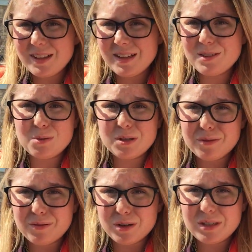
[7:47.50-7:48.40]
this was
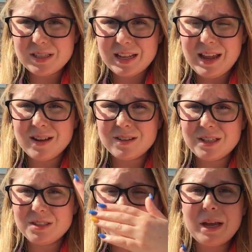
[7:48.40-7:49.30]
her first thing,
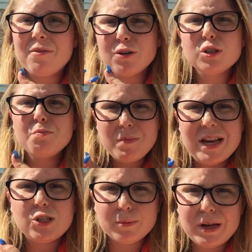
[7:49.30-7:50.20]
like first
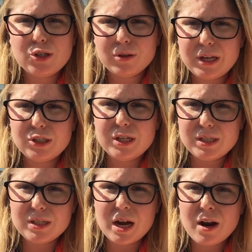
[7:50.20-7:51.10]
major thing
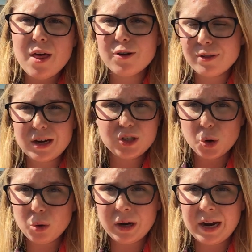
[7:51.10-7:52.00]
she's done other than
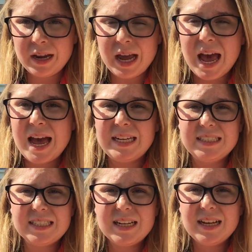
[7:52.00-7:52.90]
touring,
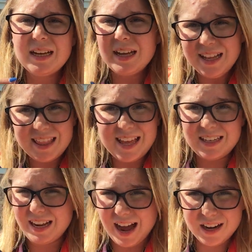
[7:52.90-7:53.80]
and
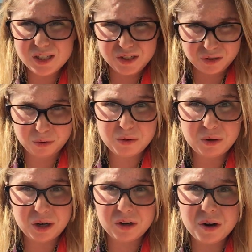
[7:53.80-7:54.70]
it kind of
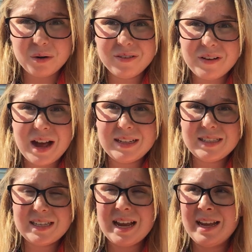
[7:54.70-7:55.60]
screwed her, no
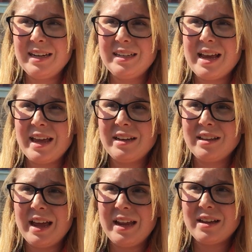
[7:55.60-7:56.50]
offense, and it
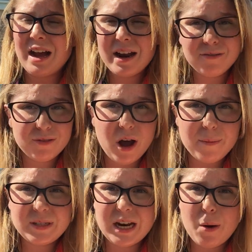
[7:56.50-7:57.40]
like kind of
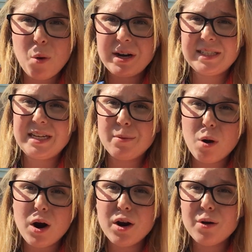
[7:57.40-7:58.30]
flopped. And I want to see
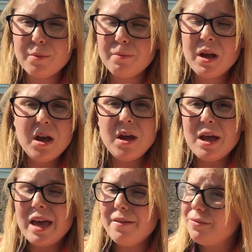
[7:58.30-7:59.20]
tomorrow, and
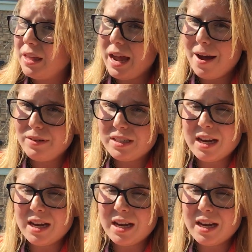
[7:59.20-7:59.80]
if they have it